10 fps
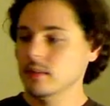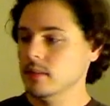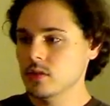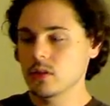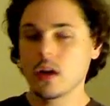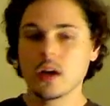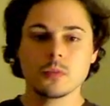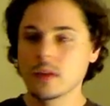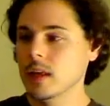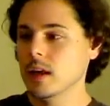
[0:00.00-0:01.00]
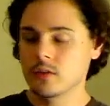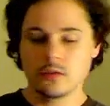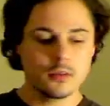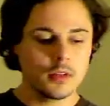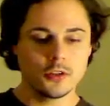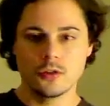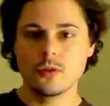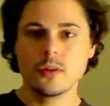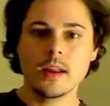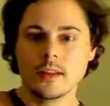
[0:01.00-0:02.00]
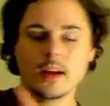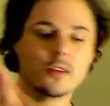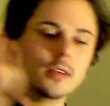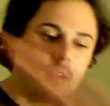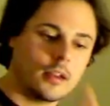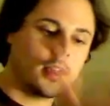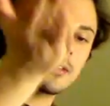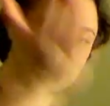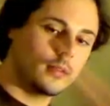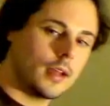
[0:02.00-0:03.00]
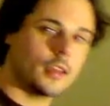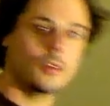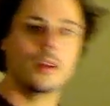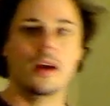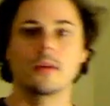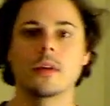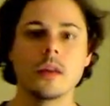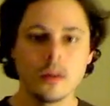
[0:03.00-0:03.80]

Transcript: there's laws, we can't let you do that, knock you down, knock you down, knock you down.